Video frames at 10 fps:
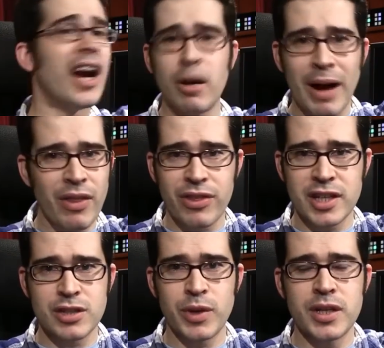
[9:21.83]
care about the
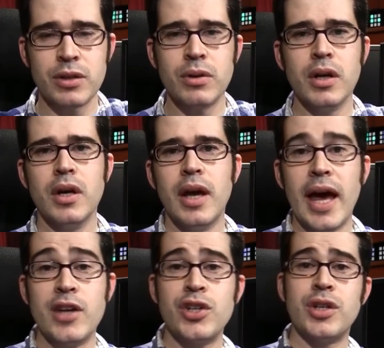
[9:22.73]
things we do,
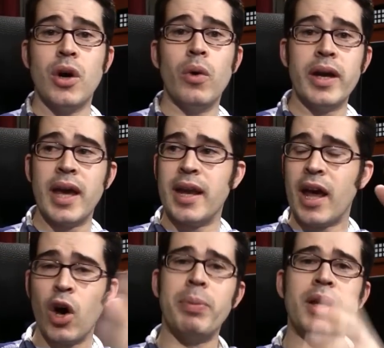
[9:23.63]
and just going
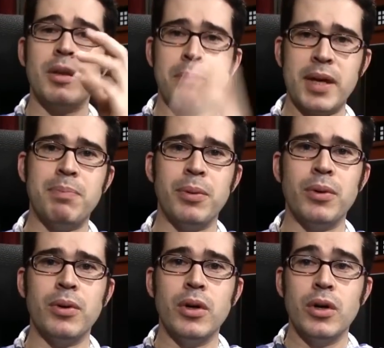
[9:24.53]
and helping the
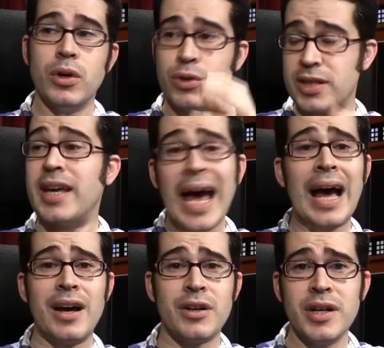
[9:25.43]
people who say,
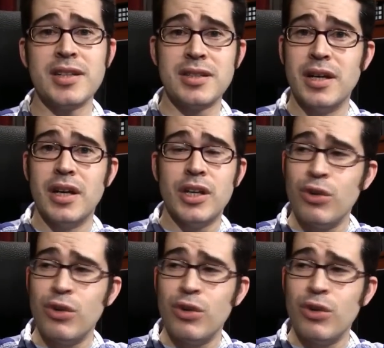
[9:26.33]
yeah, Chris,